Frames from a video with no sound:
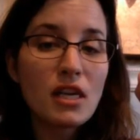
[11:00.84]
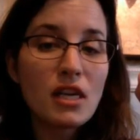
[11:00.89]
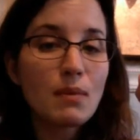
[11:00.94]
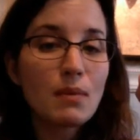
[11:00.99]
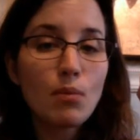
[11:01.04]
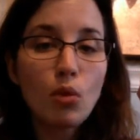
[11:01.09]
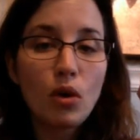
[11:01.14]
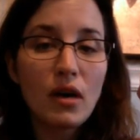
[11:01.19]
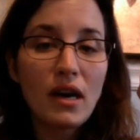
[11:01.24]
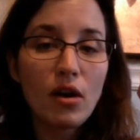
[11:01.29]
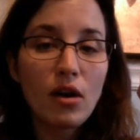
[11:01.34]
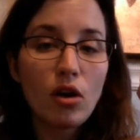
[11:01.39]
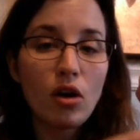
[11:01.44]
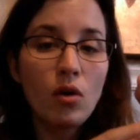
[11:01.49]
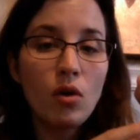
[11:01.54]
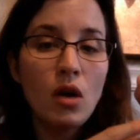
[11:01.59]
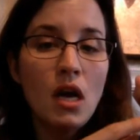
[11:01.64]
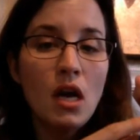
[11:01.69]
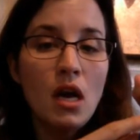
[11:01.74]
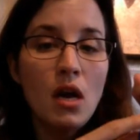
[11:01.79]
it's more
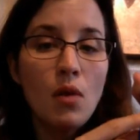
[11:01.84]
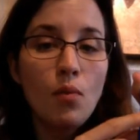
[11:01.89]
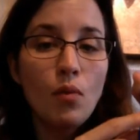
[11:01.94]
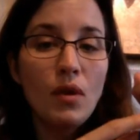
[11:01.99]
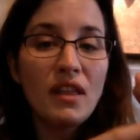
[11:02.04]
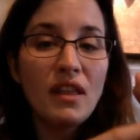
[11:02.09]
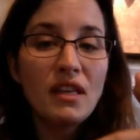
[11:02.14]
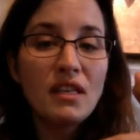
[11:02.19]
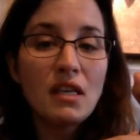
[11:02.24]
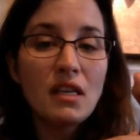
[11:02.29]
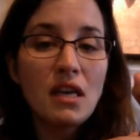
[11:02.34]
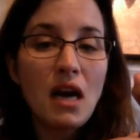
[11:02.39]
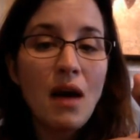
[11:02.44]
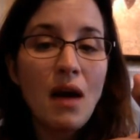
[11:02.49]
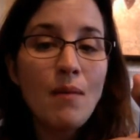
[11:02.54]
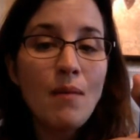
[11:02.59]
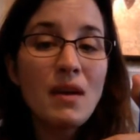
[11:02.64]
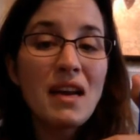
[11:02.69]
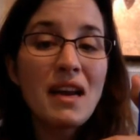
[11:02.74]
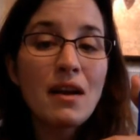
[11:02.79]
narrow. When the
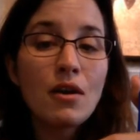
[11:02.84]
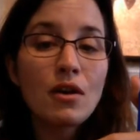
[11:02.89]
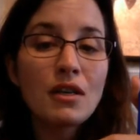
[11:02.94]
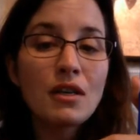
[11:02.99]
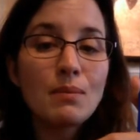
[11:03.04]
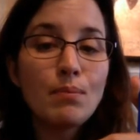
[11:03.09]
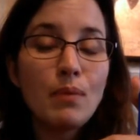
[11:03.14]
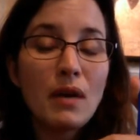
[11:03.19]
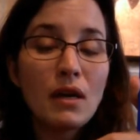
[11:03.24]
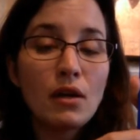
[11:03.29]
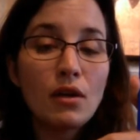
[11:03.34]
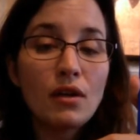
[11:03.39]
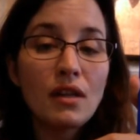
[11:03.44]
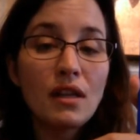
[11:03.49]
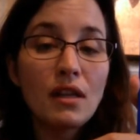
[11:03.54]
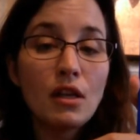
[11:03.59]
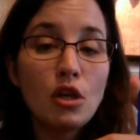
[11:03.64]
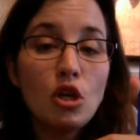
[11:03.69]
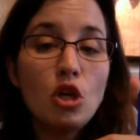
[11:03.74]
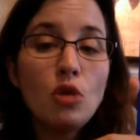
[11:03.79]
denominator is bigger
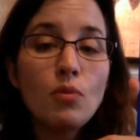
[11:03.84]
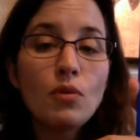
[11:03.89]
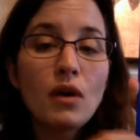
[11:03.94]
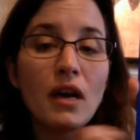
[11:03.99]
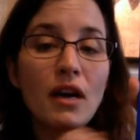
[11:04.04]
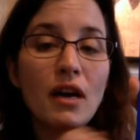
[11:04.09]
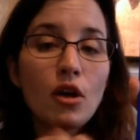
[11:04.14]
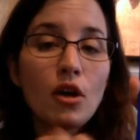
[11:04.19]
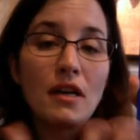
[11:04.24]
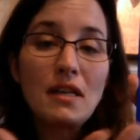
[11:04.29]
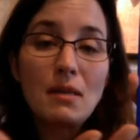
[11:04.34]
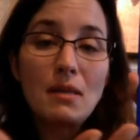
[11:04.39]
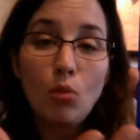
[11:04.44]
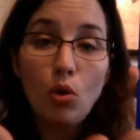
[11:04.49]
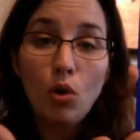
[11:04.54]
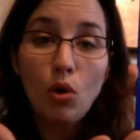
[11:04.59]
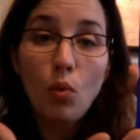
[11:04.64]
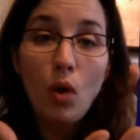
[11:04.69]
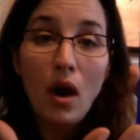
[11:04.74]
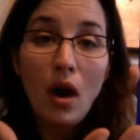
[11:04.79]
than the numerator, it's
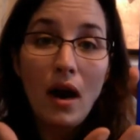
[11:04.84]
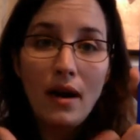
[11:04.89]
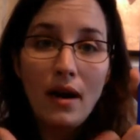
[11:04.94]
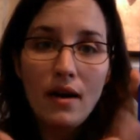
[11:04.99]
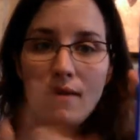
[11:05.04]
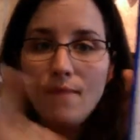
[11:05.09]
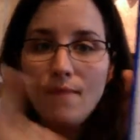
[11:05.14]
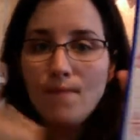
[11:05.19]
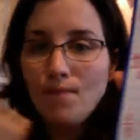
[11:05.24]
more wide.